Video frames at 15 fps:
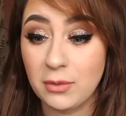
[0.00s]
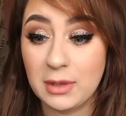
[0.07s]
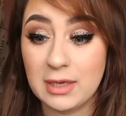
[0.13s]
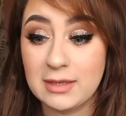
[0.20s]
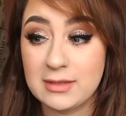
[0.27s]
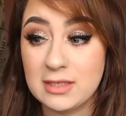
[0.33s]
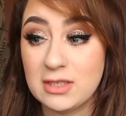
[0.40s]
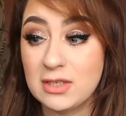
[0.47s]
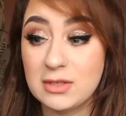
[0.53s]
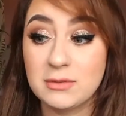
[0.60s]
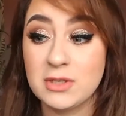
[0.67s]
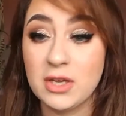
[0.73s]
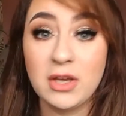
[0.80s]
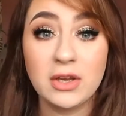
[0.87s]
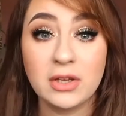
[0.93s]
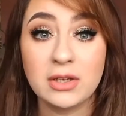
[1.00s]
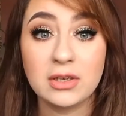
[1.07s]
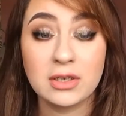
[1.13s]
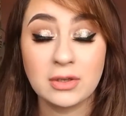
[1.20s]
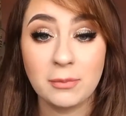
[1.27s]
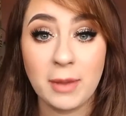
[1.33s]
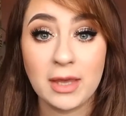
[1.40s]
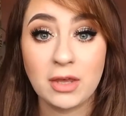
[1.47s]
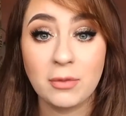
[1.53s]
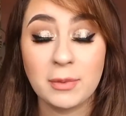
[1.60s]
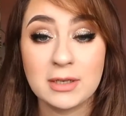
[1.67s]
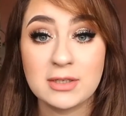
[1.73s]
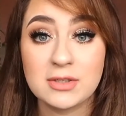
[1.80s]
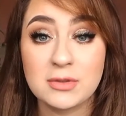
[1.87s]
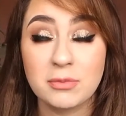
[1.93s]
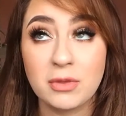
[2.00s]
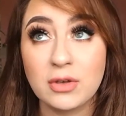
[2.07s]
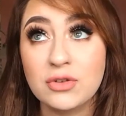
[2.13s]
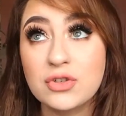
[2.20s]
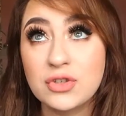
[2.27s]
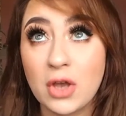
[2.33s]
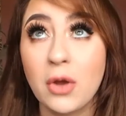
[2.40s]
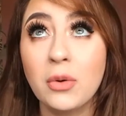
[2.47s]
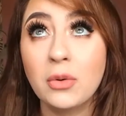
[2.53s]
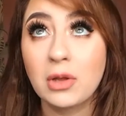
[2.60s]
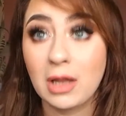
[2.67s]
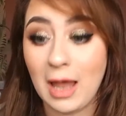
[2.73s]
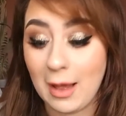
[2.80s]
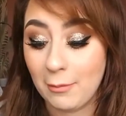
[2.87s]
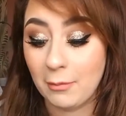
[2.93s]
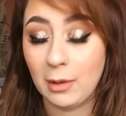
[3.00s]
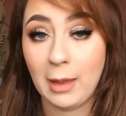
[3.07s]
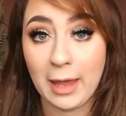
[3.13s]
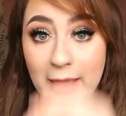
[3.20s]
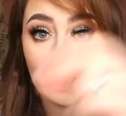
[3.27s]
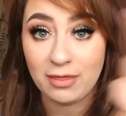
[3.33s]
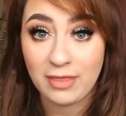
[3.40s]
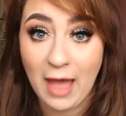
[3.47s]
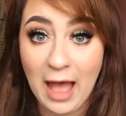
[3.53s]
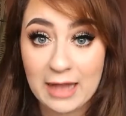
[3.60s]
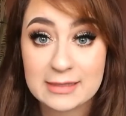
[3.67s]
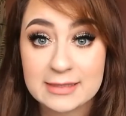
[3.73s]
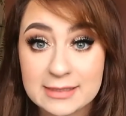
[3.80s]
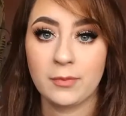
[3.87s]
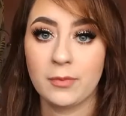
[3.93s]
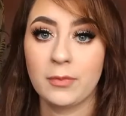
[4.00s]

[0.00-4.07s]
easy to turn your makeup into something so glam like that.